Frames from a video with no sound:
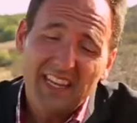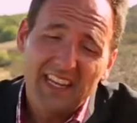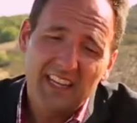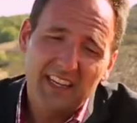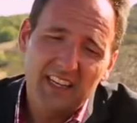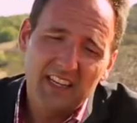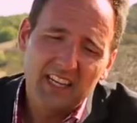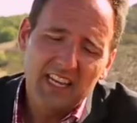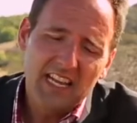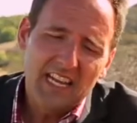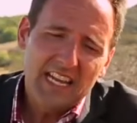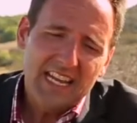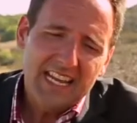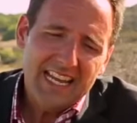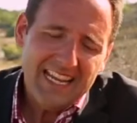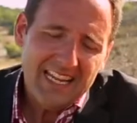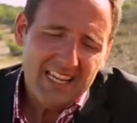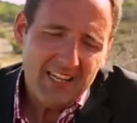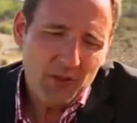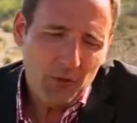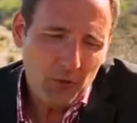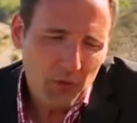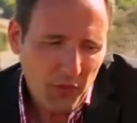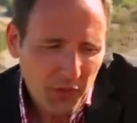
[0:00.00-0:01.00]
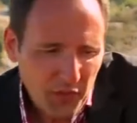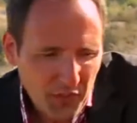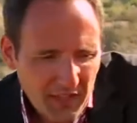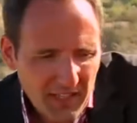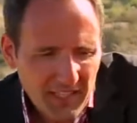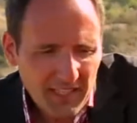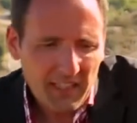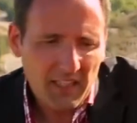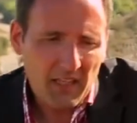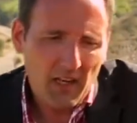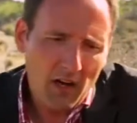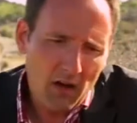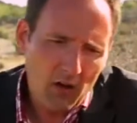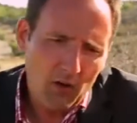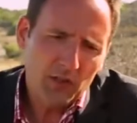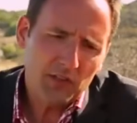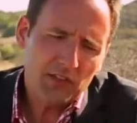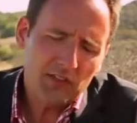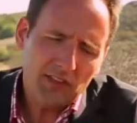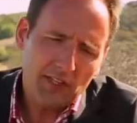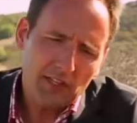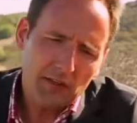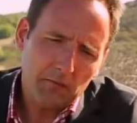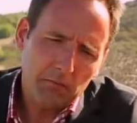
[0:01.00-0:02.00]
And you would think, oh,
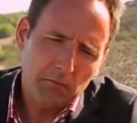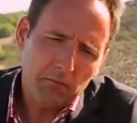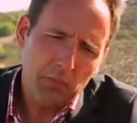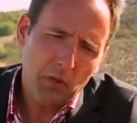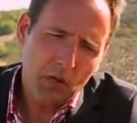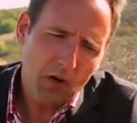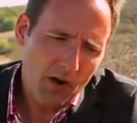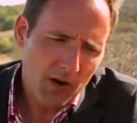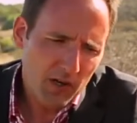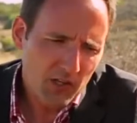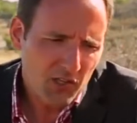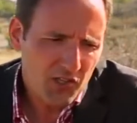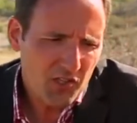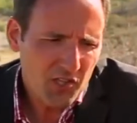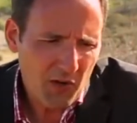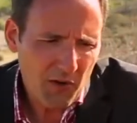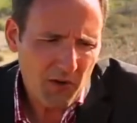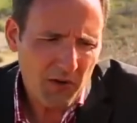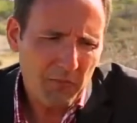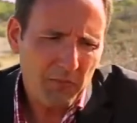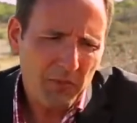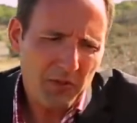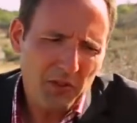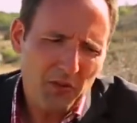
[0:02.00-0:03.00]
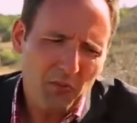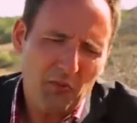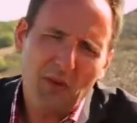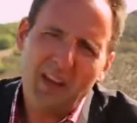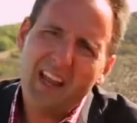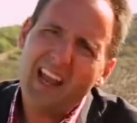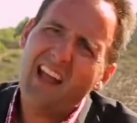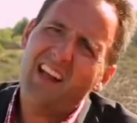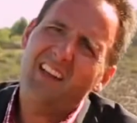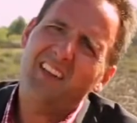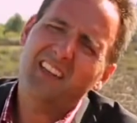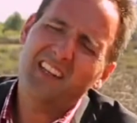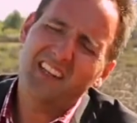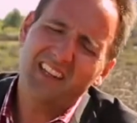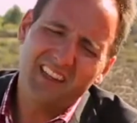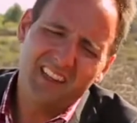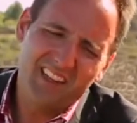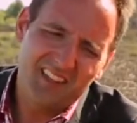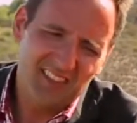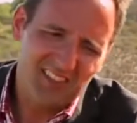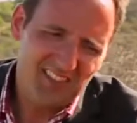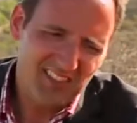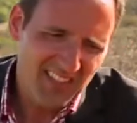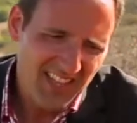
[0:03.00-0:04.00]
it's like part sharing, but the reality
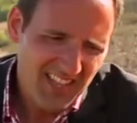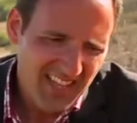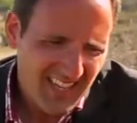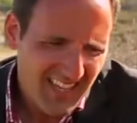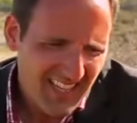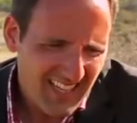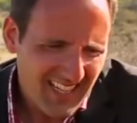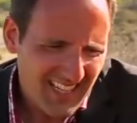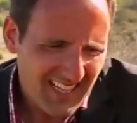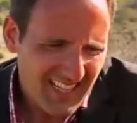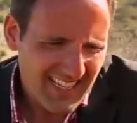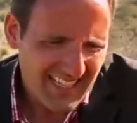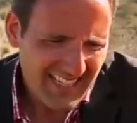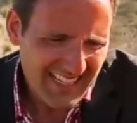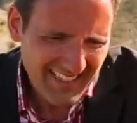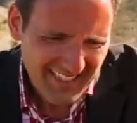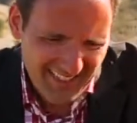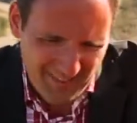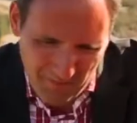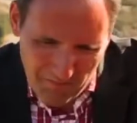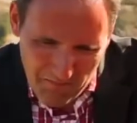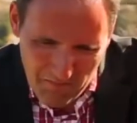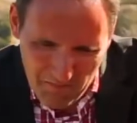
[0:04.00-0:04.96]
is uh, it's